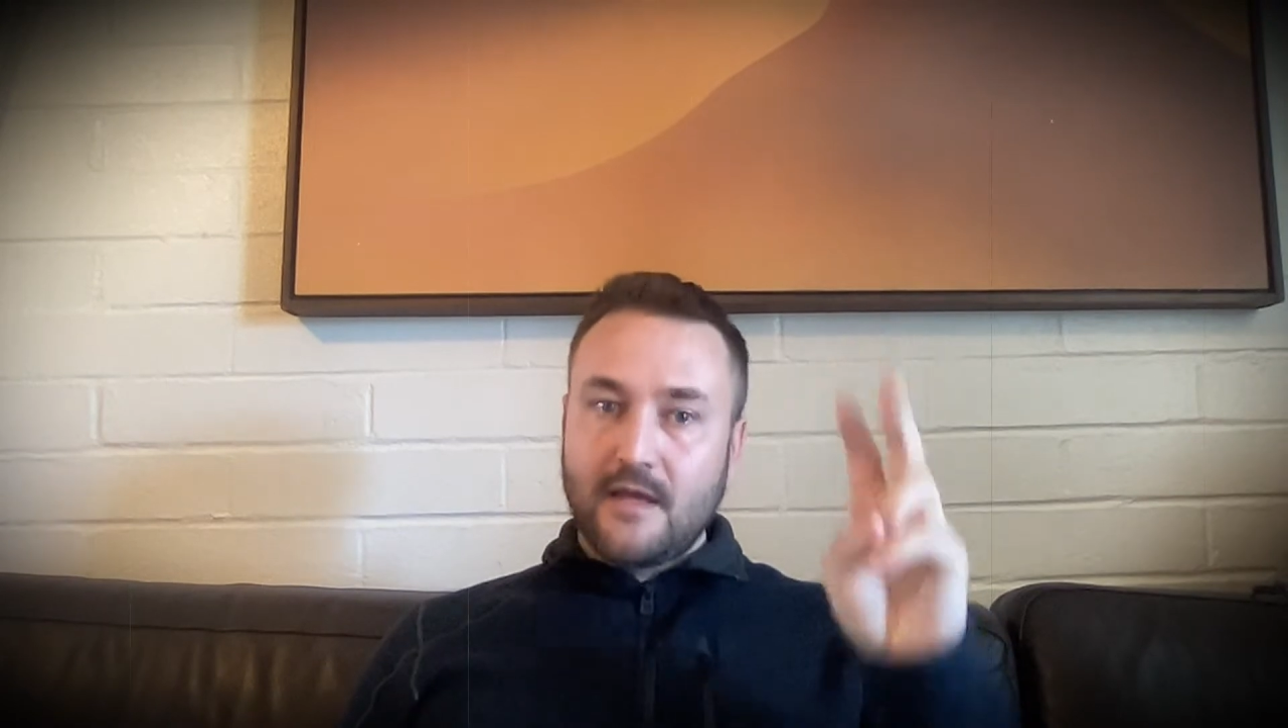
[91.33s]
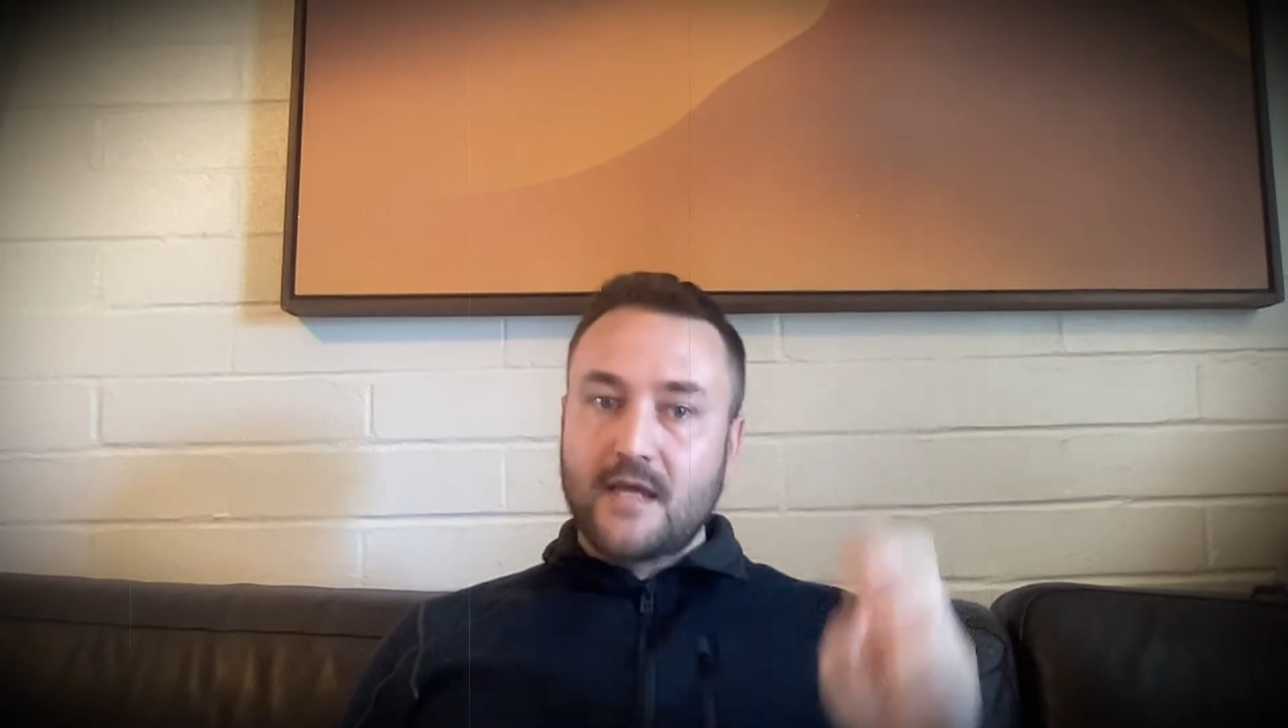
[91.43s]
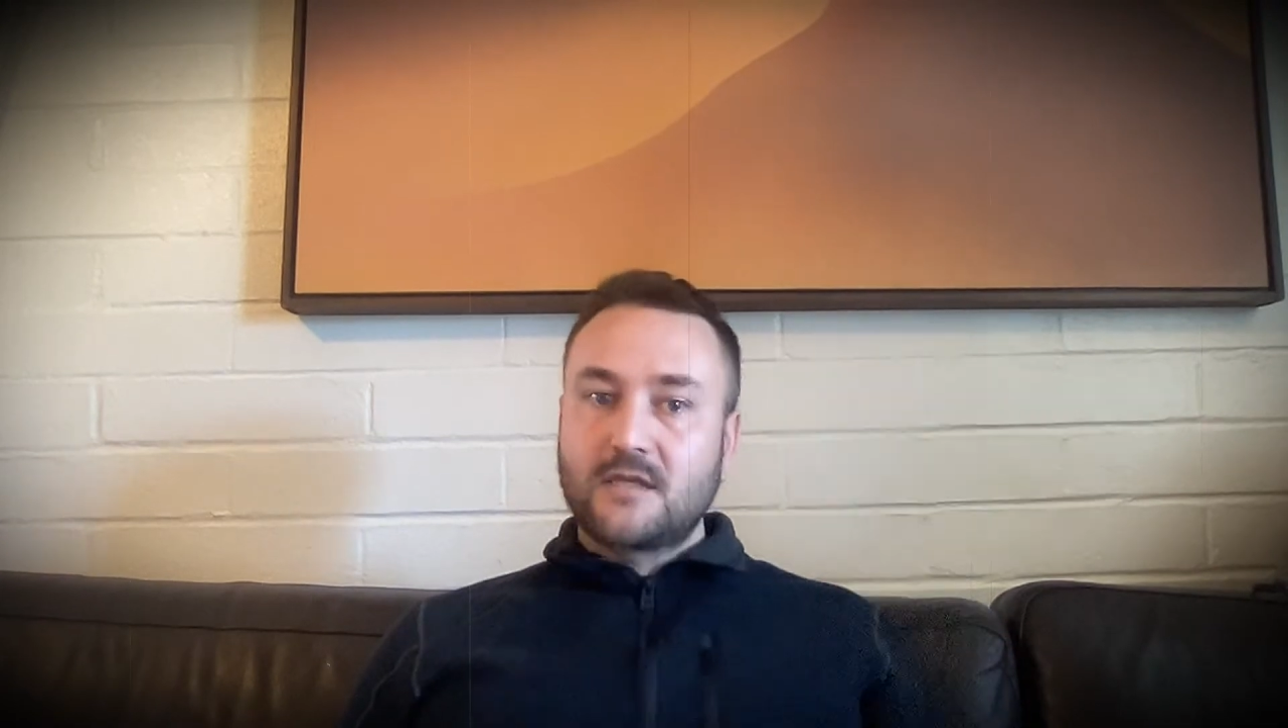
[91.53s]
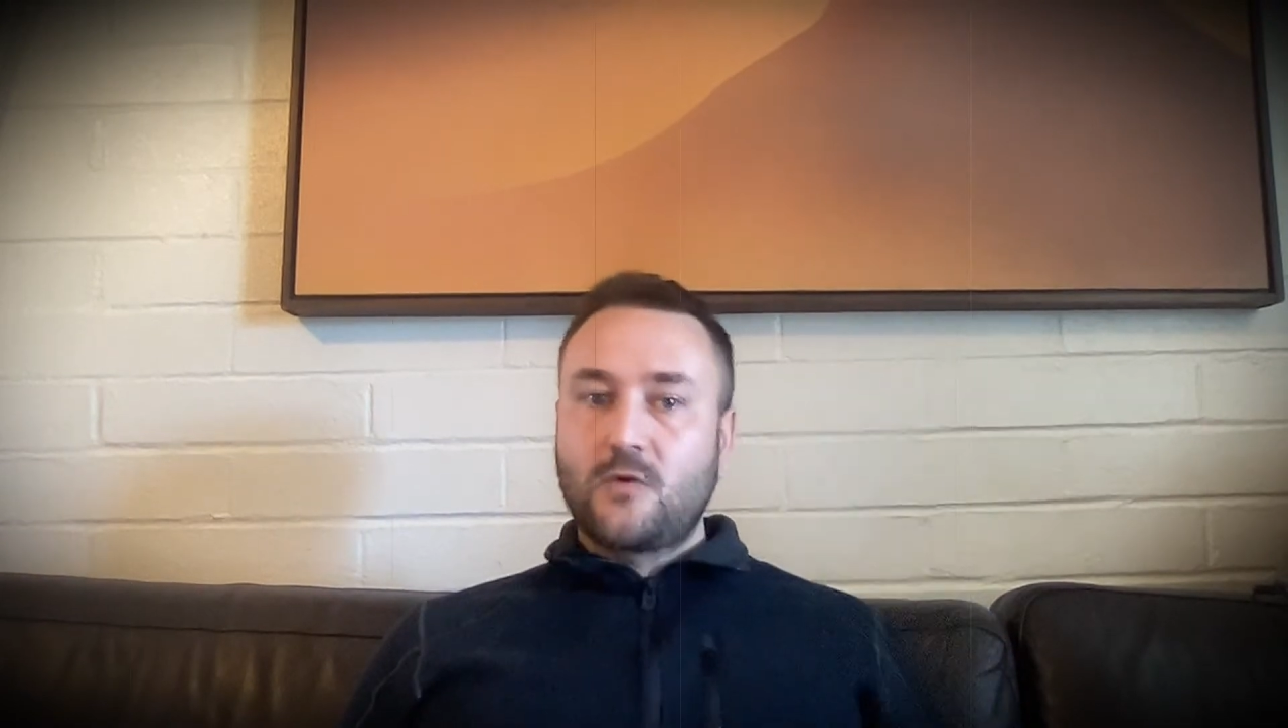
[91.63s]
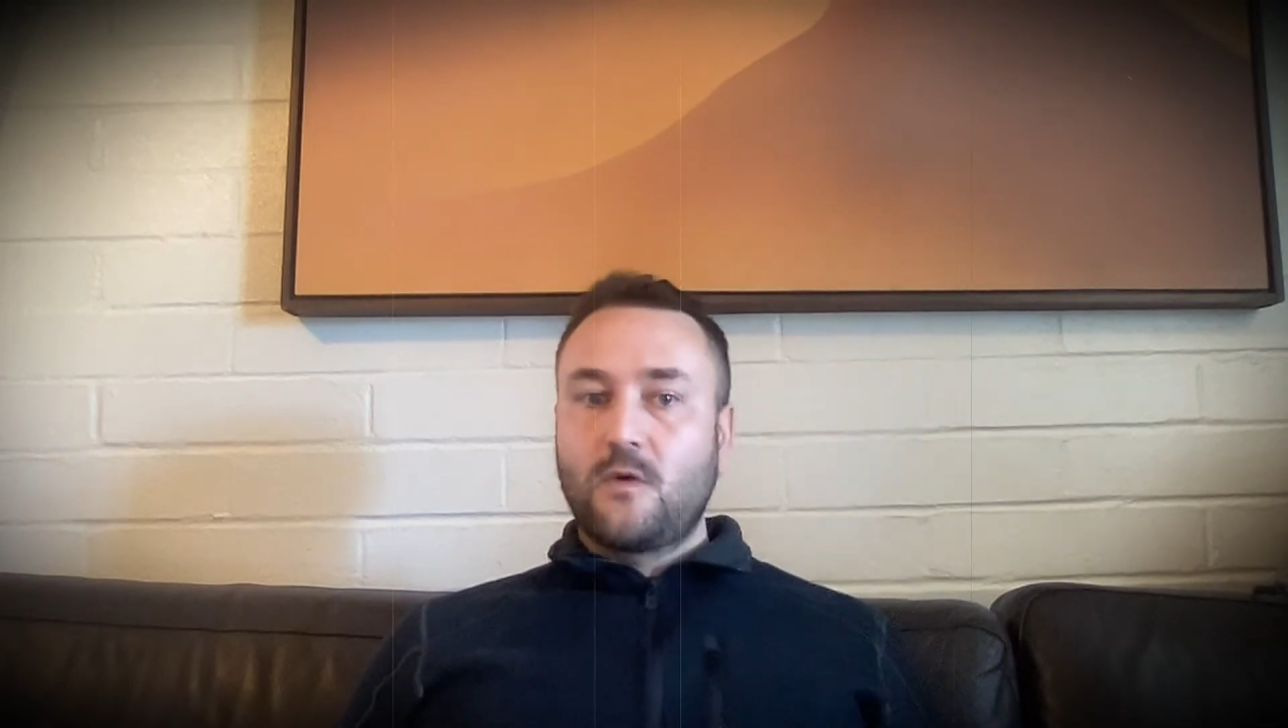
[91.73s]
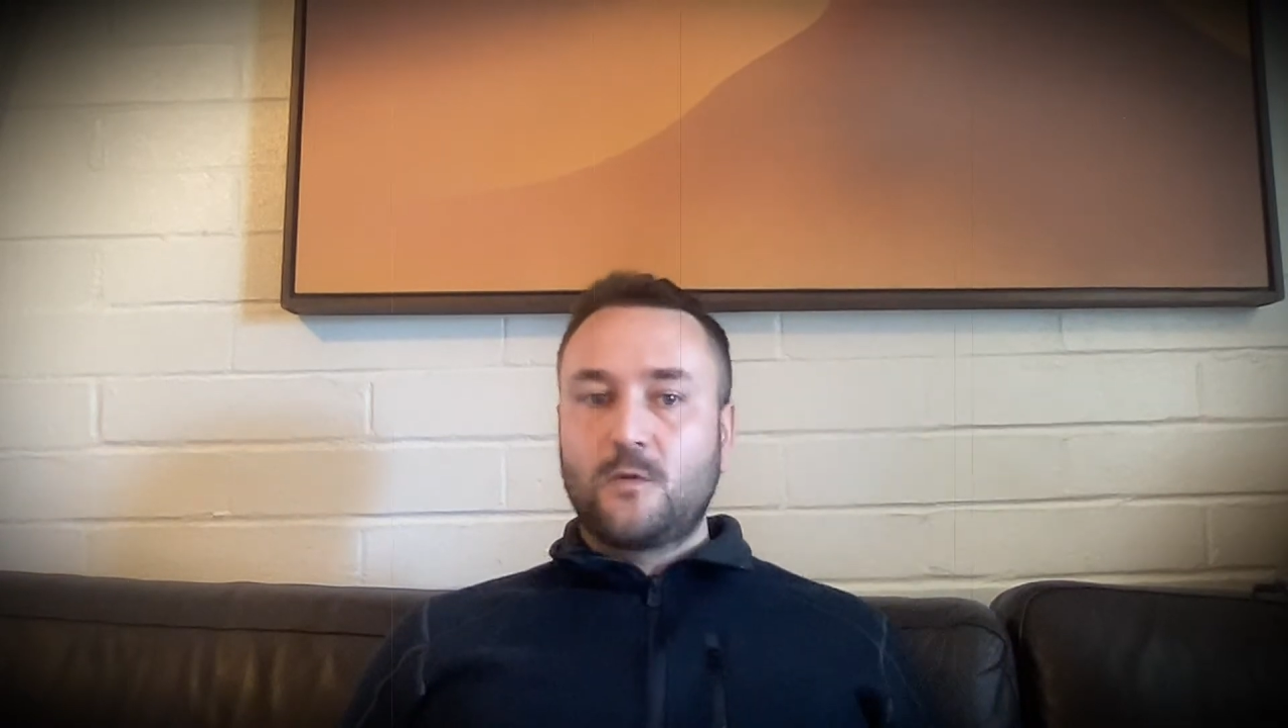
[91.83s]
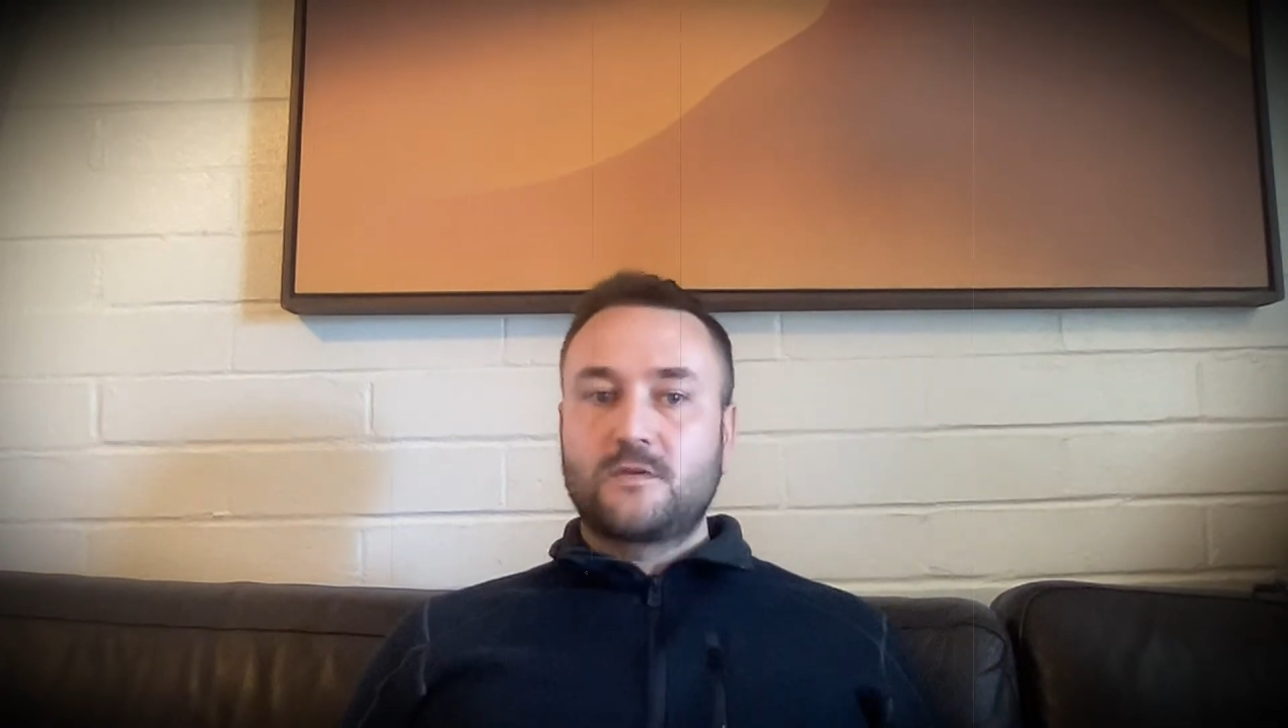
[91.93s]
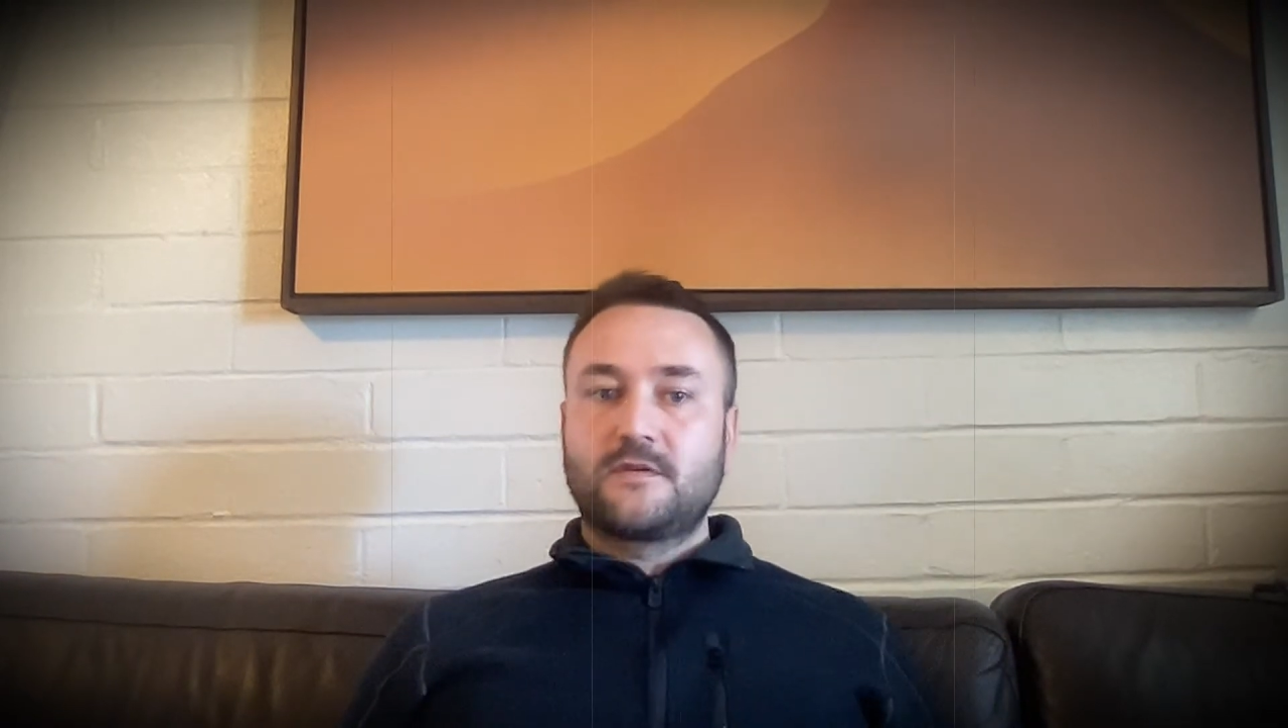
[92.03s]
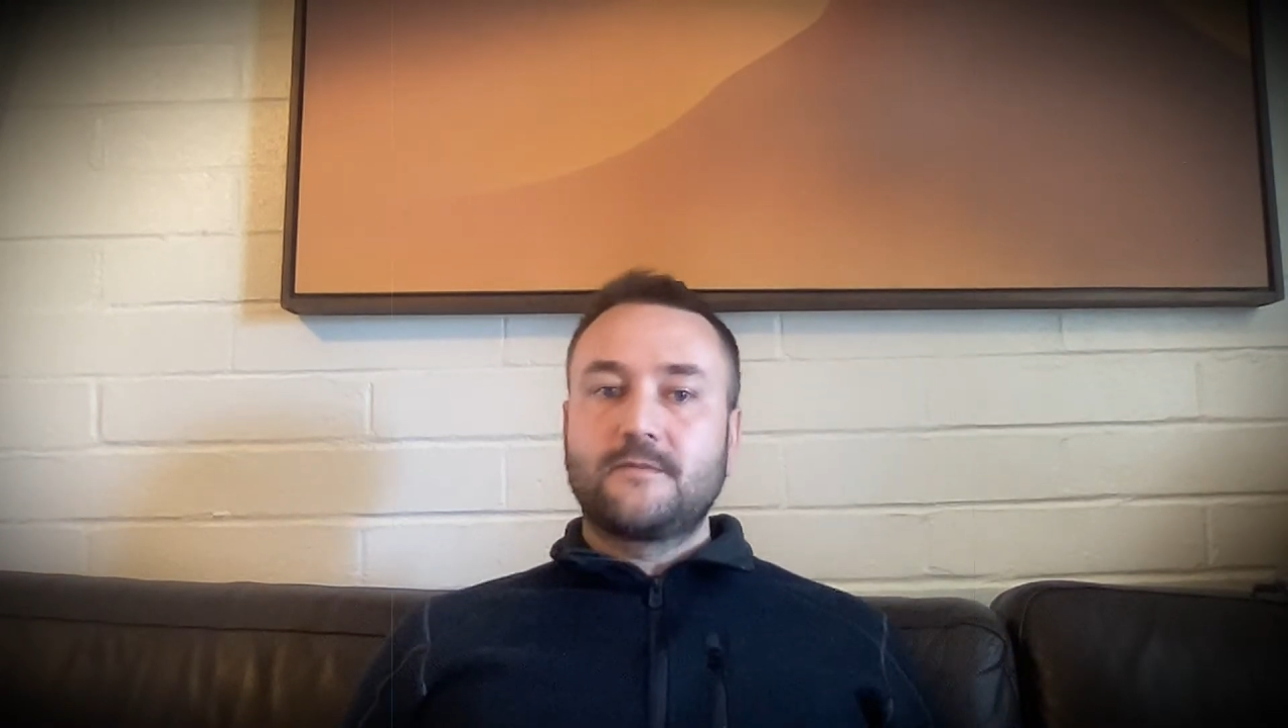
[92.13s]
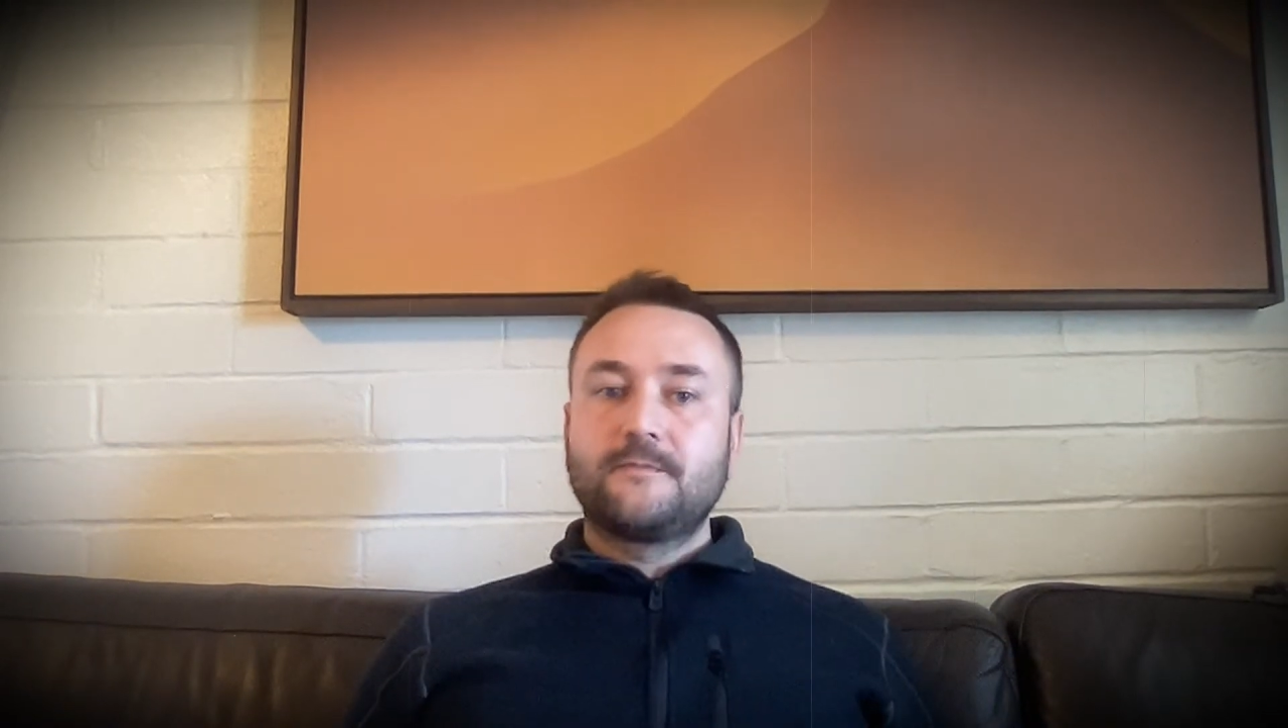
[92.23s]
end
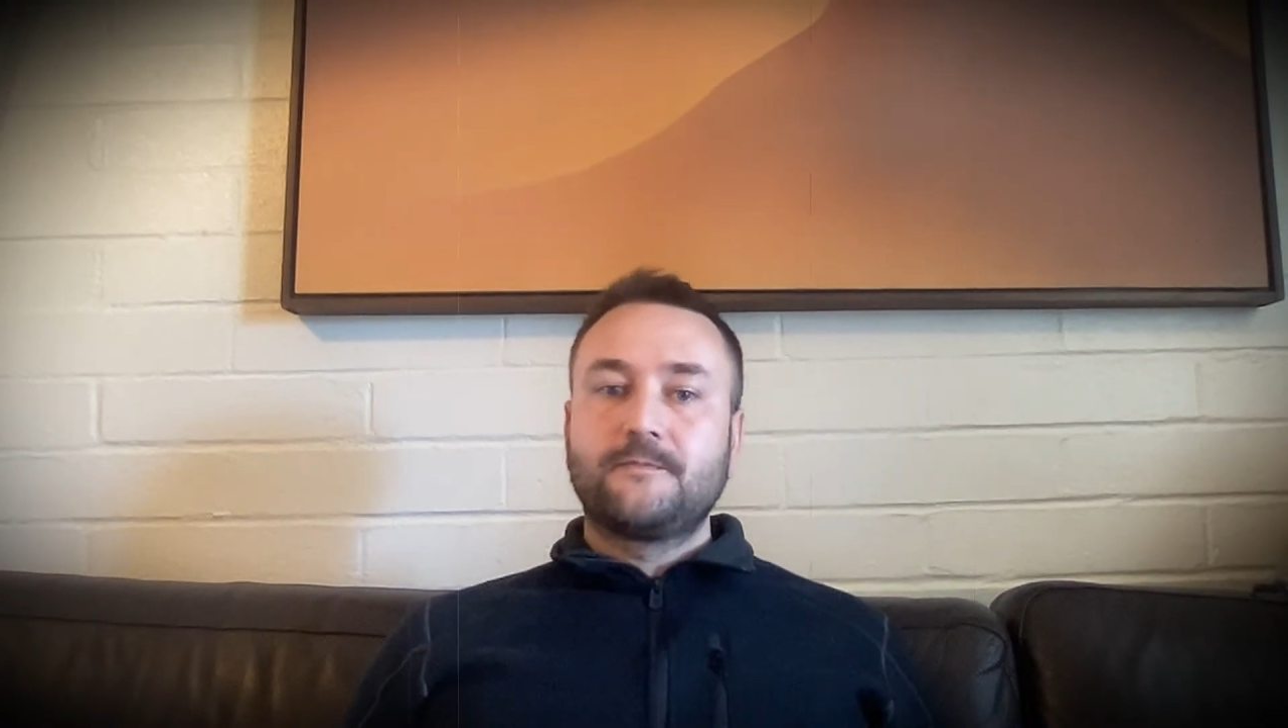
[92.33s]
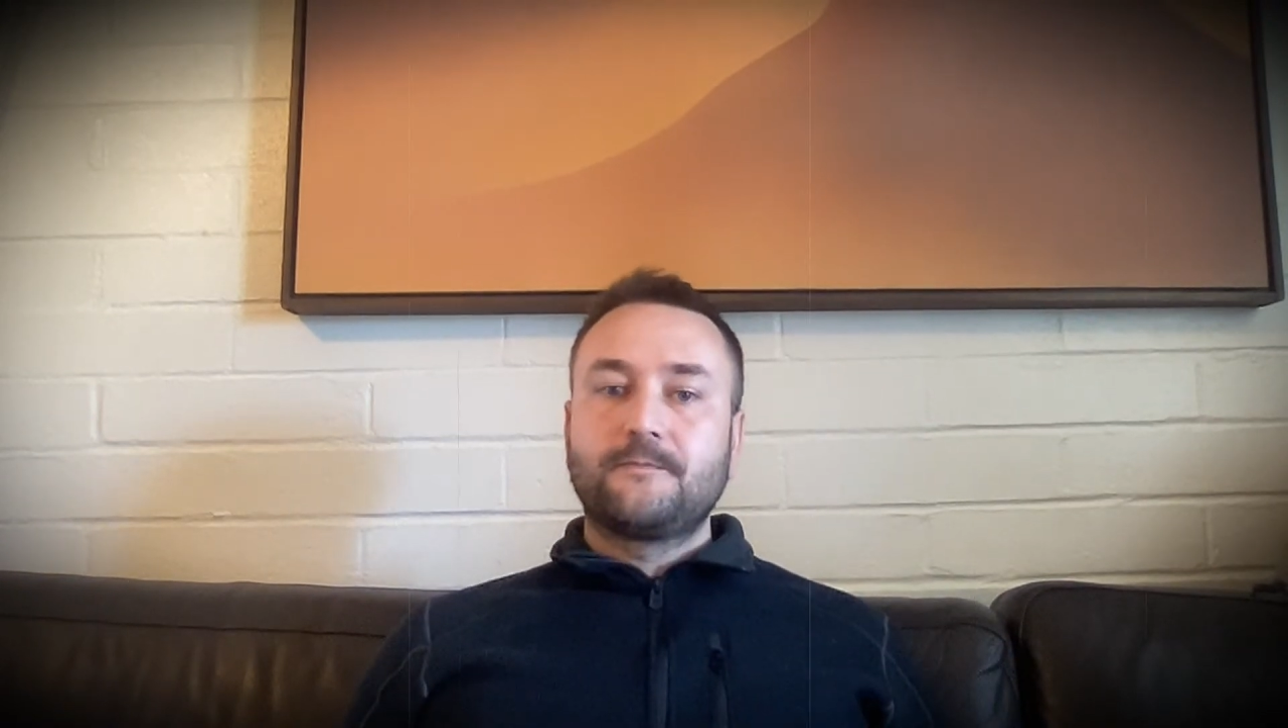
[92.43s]
quote.